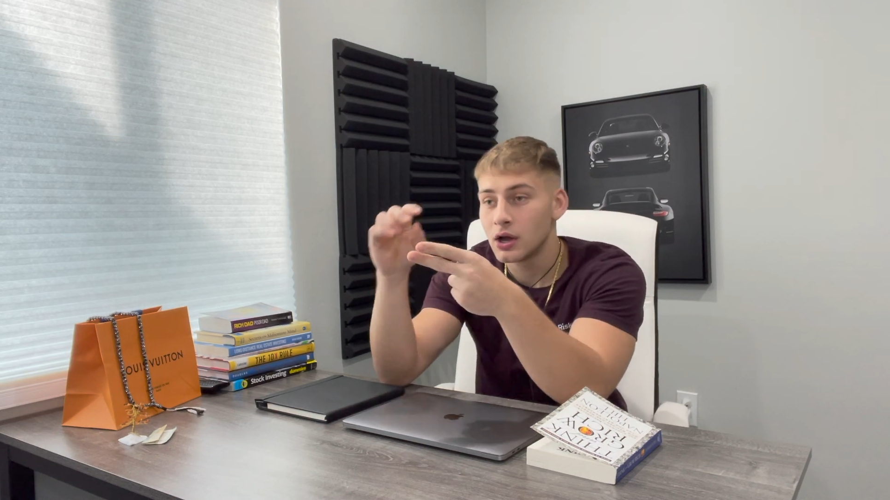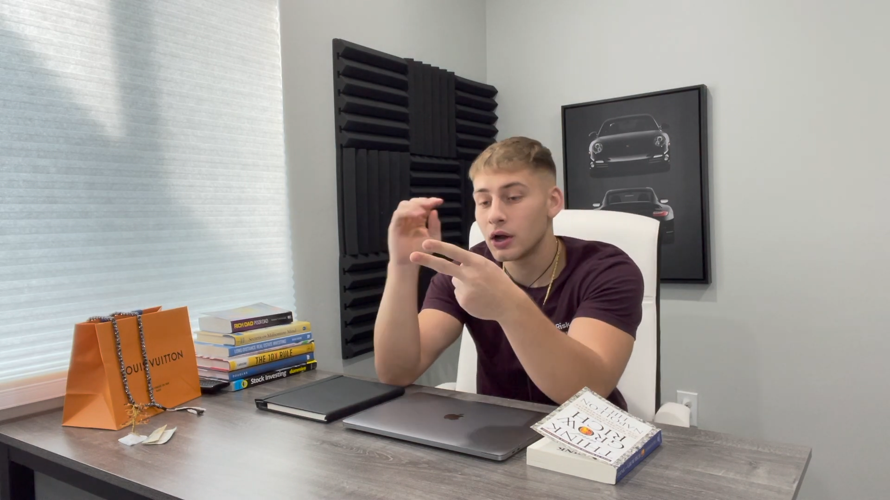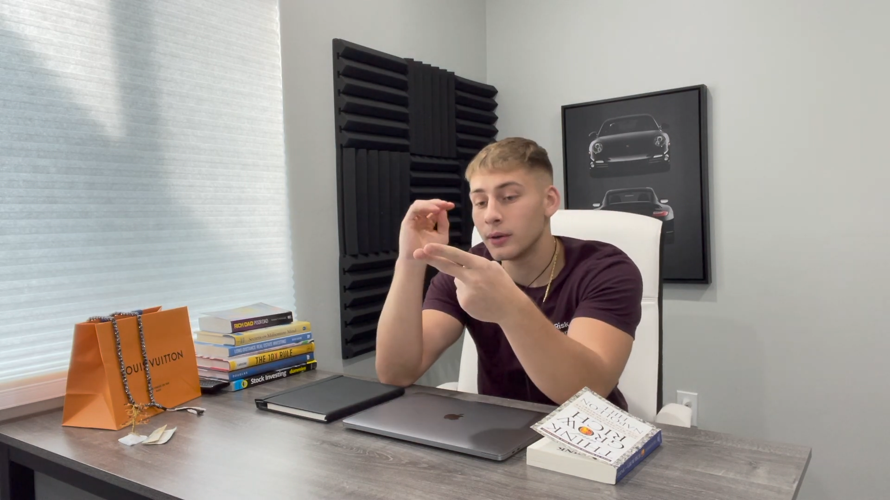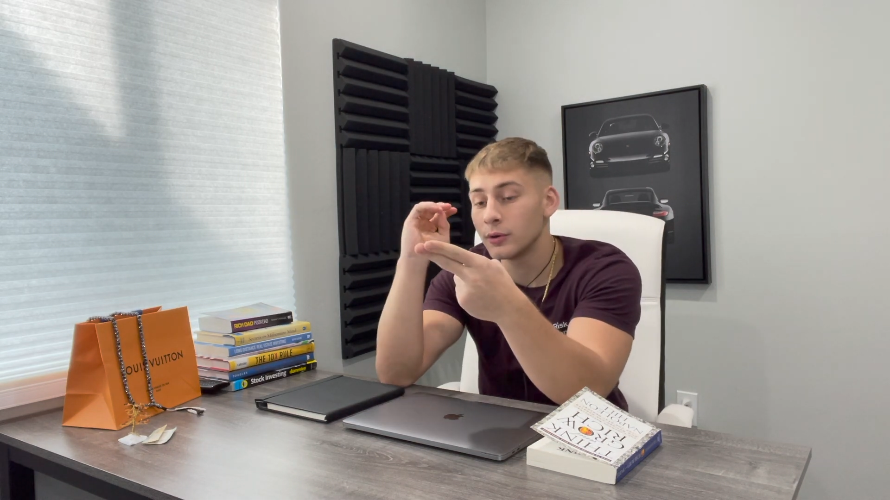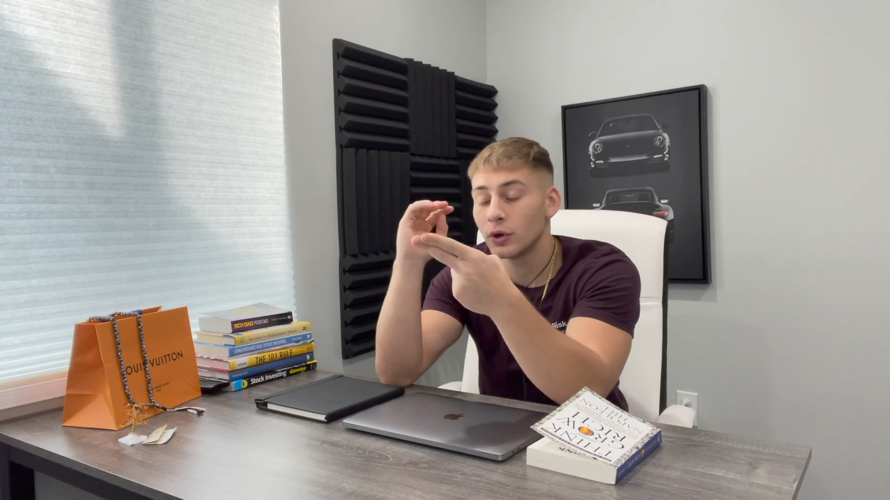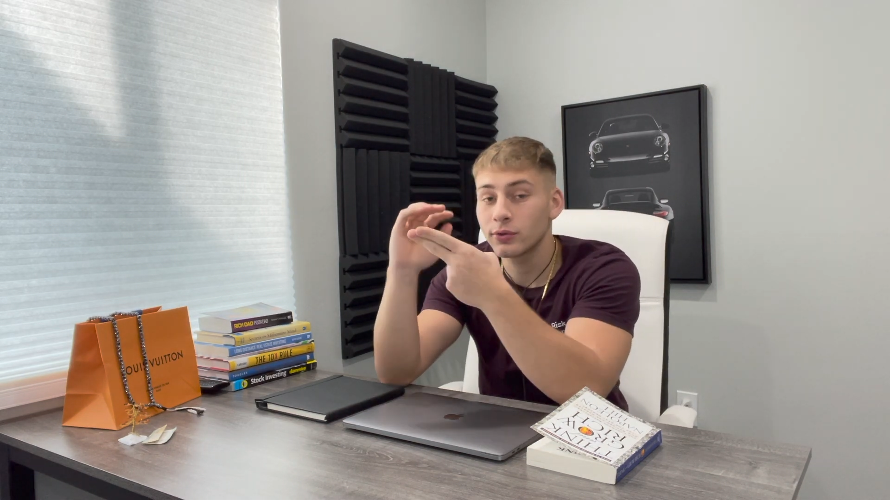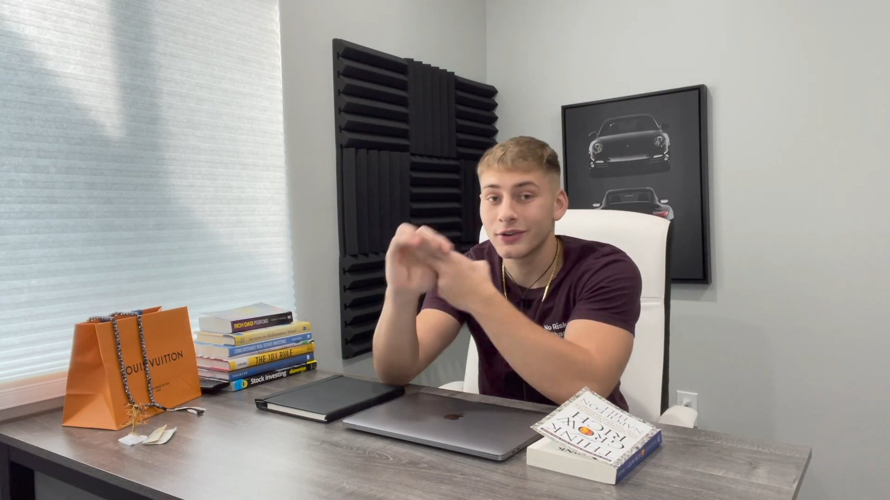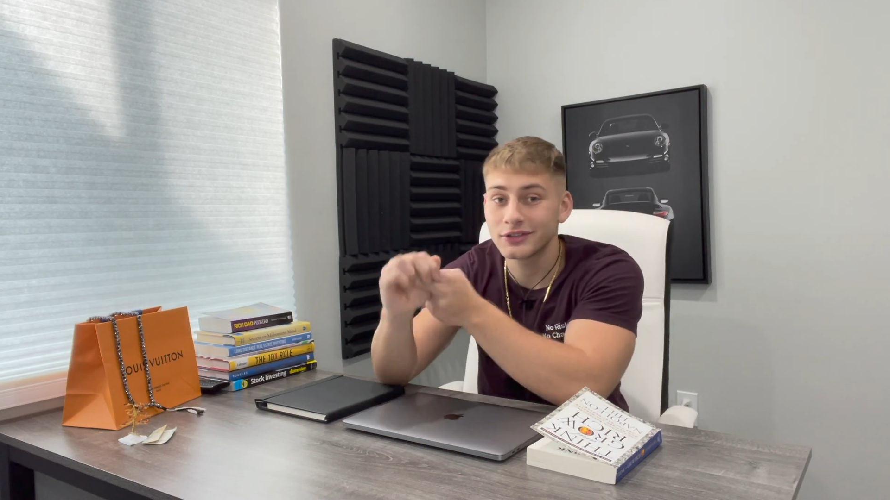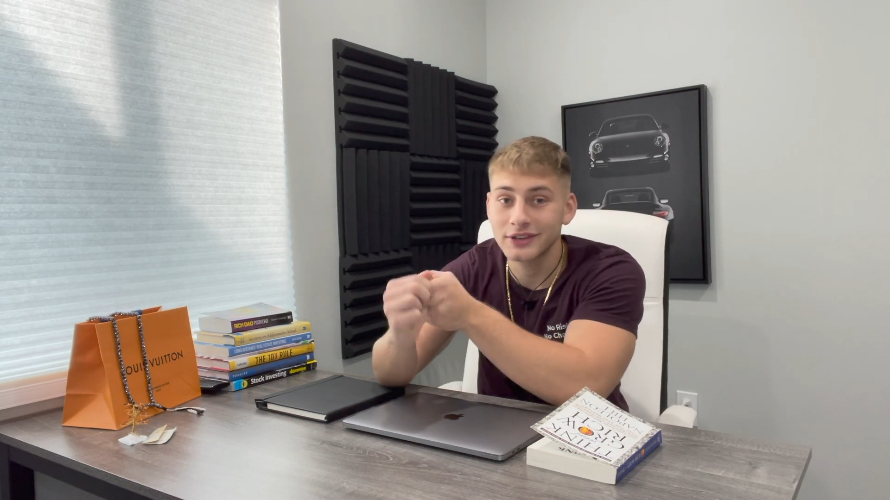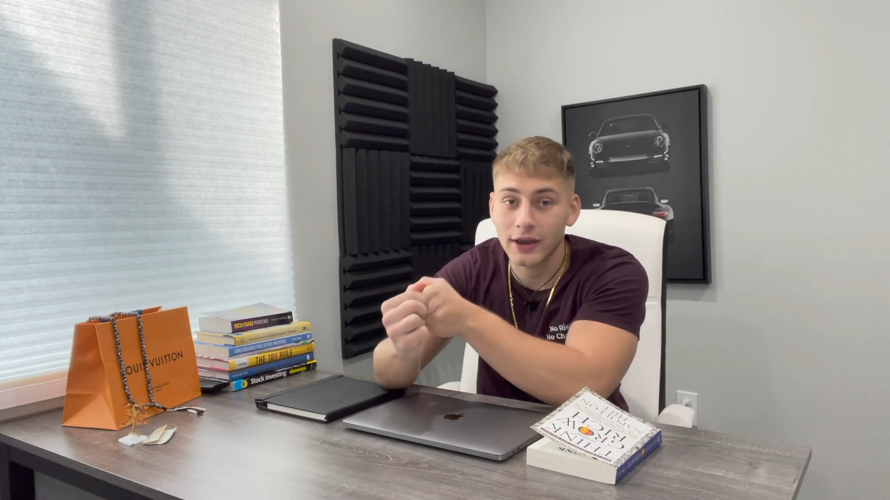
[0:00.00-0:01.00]
with
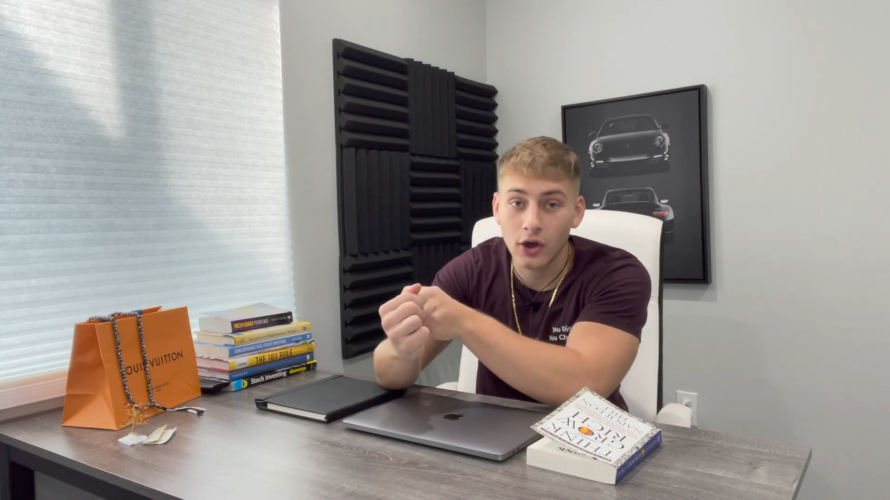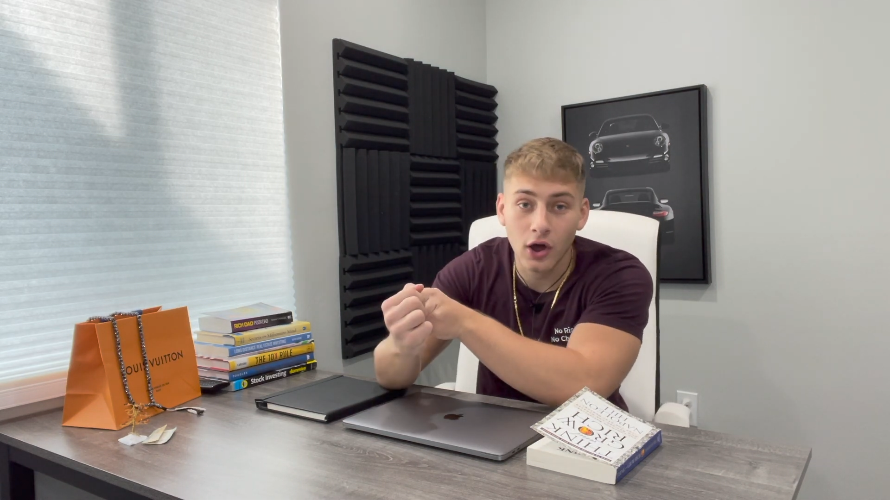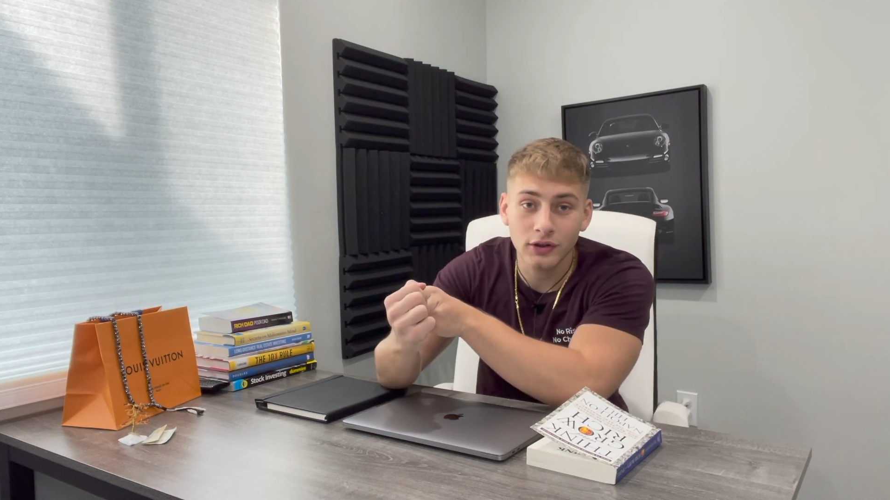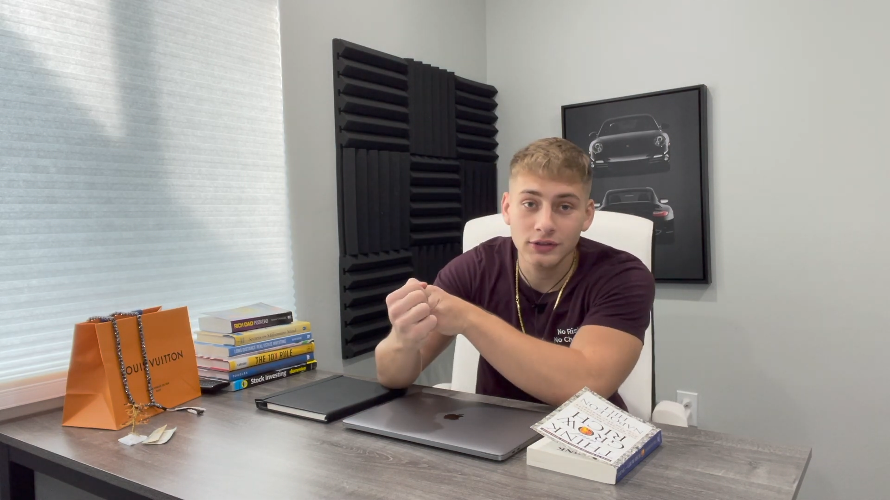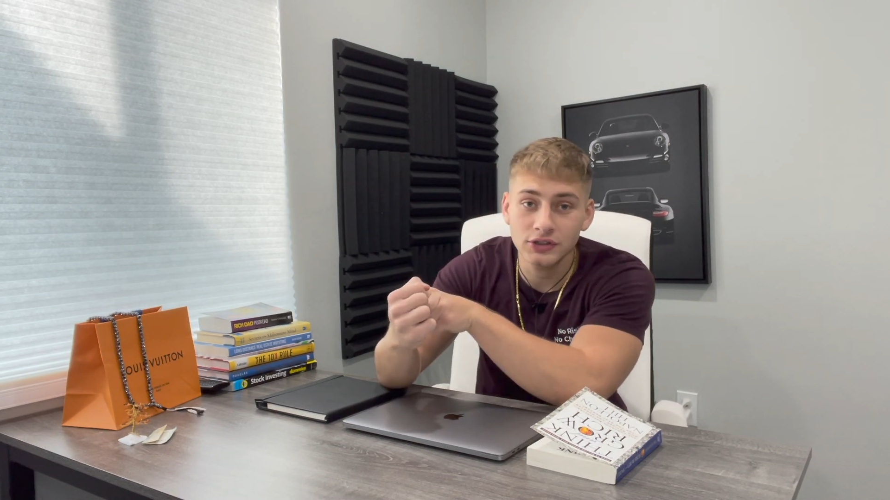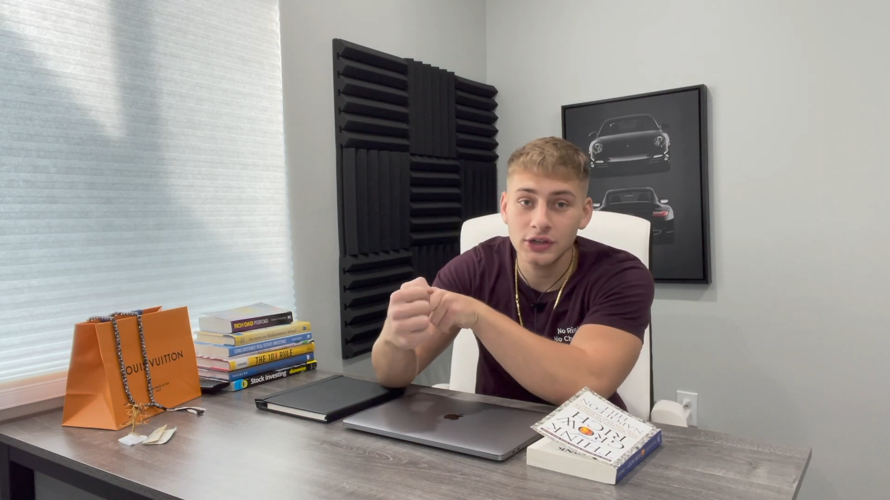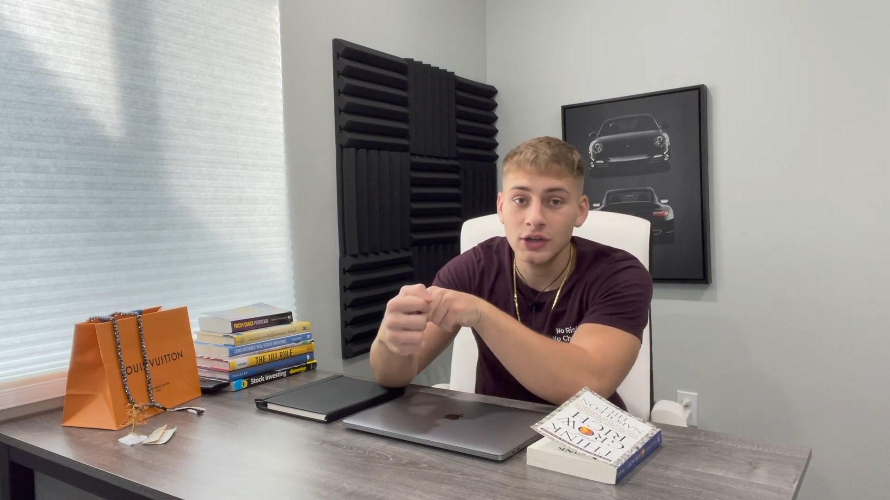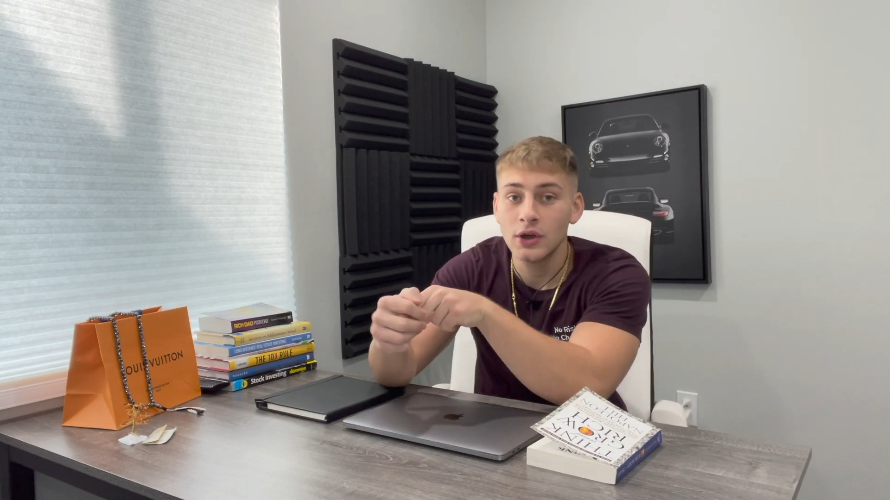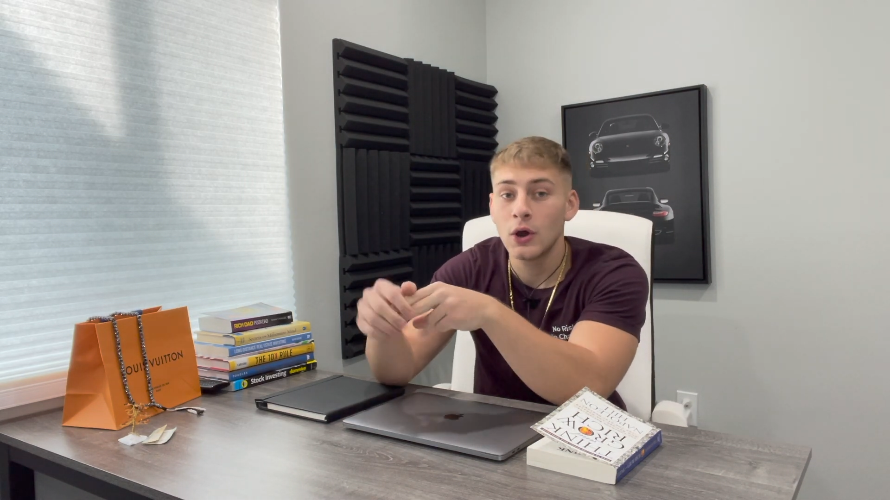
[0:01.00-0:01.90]
your psychology,